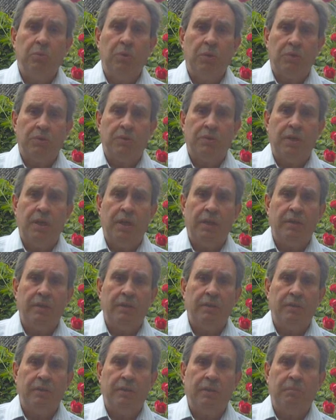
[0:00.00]
work
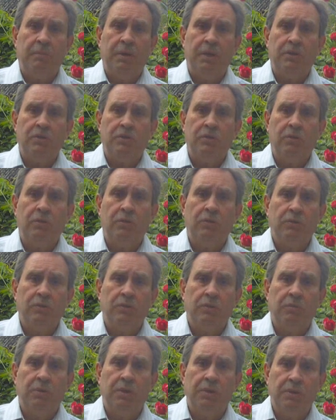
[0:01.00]
together and make sure
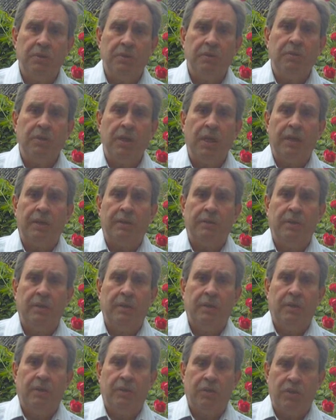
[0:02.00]
that we do get
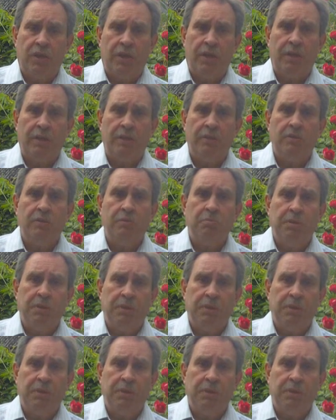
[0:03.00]
a change,